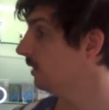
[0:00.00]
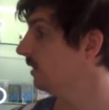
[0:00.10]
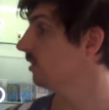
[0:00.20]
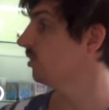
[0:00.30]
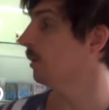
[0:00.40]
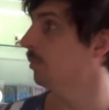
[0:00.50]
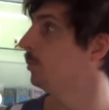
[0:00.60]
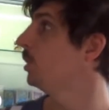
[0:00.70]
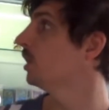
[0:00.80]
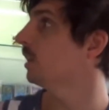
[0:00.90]
some of
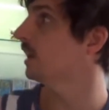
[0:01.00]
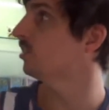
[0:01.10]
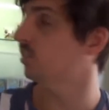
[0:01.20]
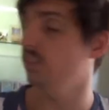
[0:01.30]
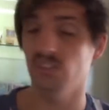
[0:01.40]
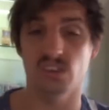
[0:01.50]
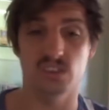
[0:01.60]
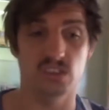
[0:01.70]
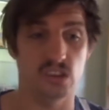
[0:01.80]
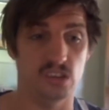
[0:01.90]
my collections I
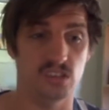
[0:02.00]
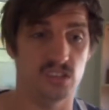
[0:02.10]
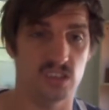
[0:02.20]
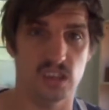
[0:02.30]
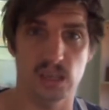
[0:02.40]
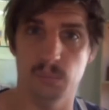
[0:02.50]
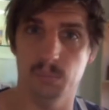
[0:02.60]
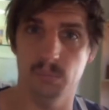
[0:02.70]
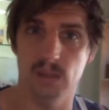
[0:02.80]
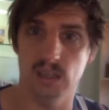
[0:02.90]
just keep
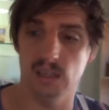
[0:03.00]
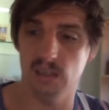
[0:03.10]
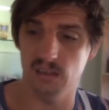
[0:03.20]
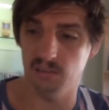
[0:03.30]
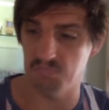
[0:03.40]
in